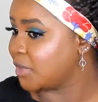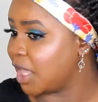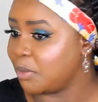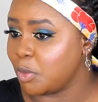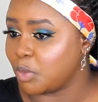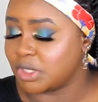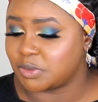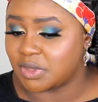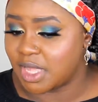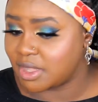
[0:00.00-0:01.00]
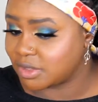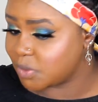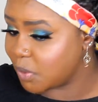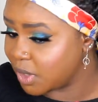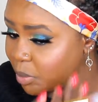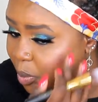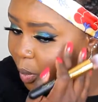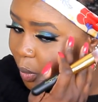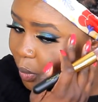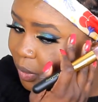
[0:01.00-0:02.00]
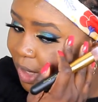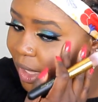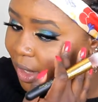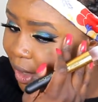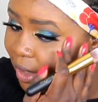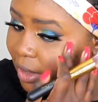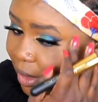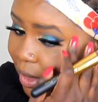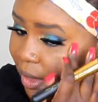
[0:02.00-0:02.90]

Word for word: I'm impressed with that. That's quite a bold highlight.